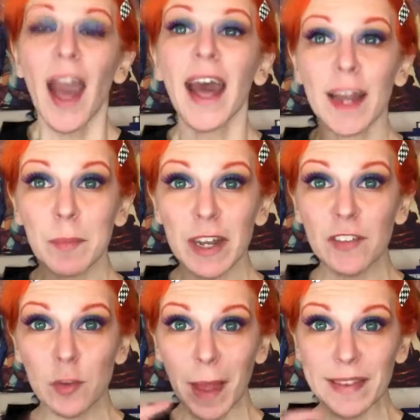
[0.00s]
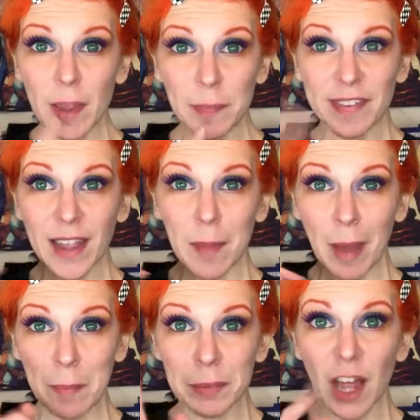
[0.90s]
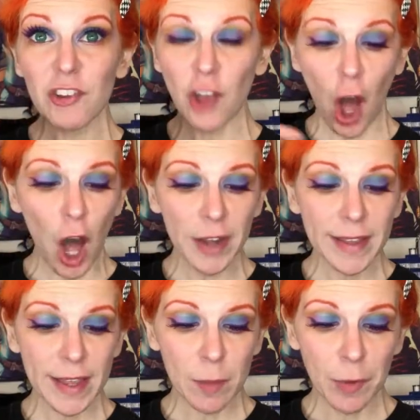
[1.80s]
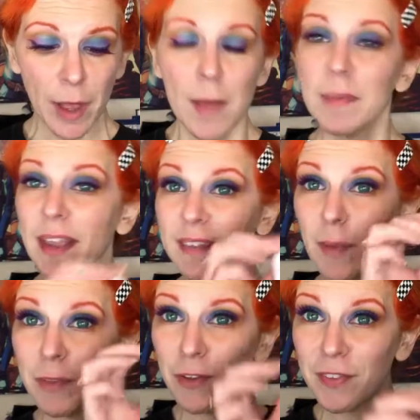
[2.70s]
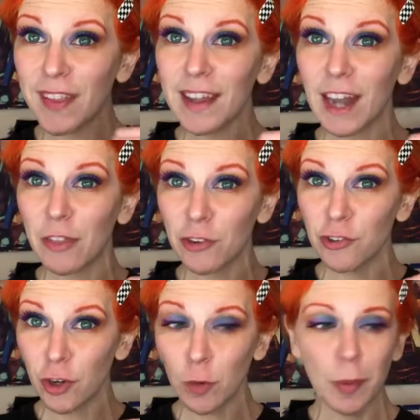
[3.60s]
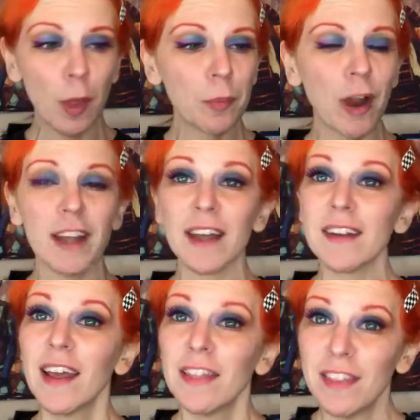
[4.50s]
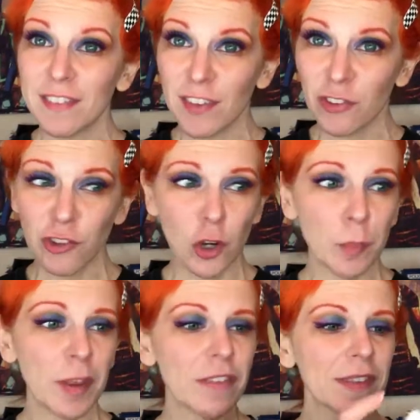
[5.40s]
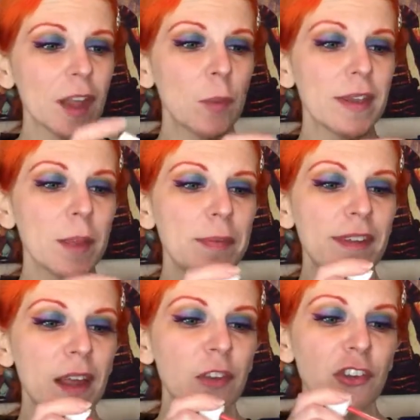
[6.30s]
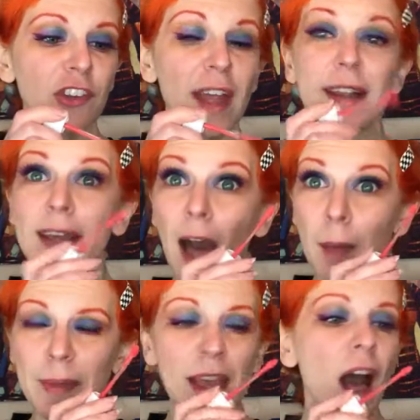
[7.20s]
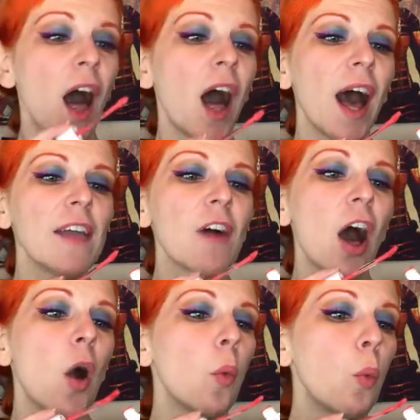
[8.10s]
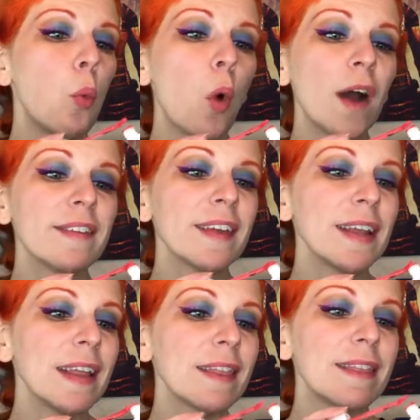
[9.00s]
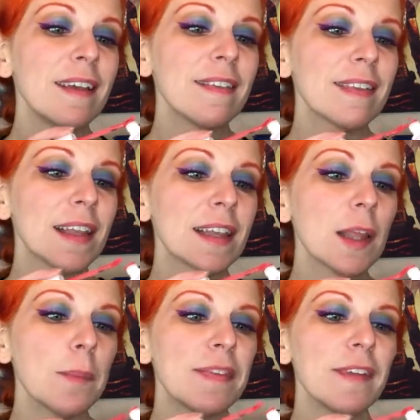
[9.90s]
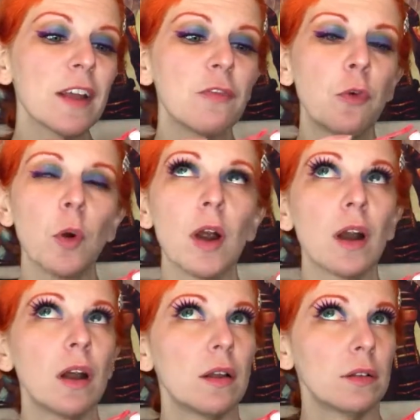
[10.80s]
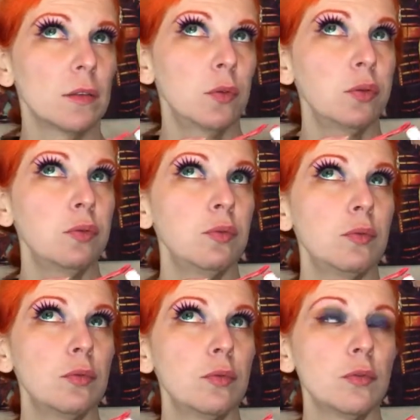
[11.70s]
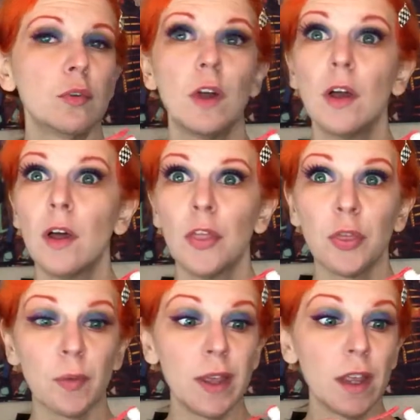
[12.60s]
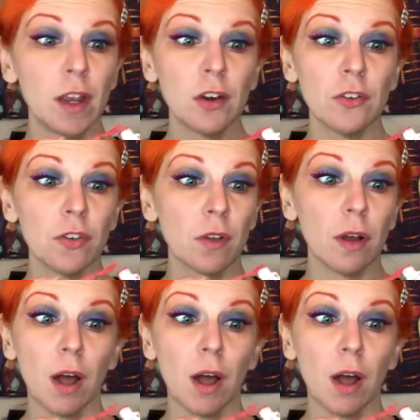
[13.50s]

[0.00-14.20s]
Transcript: And I'm gonna do my lipstick and my blush on camera because I'm using another Sugarpill product. This is Sugarpill's liquid lipstick in the shade Cubby. I've wanted this lipstick for 3 years.